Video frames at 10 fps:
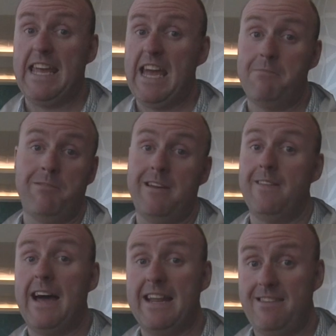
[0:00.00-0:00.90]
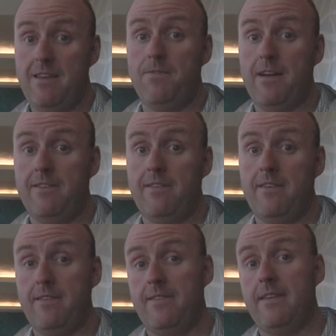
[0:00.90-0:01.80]
He hadn't played a lot of defense
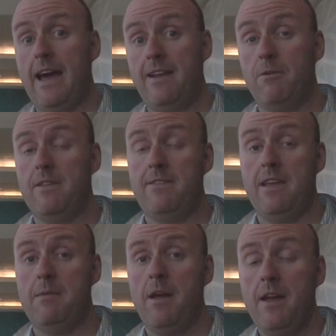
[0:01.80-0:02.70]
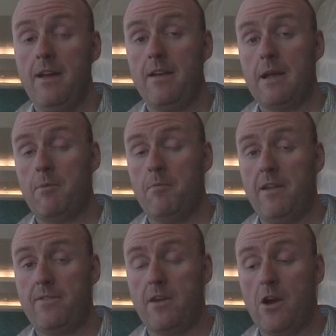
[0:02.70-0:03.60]
since signing with the team a couple
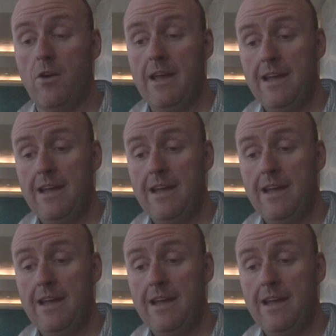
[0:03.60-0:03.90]
months ago.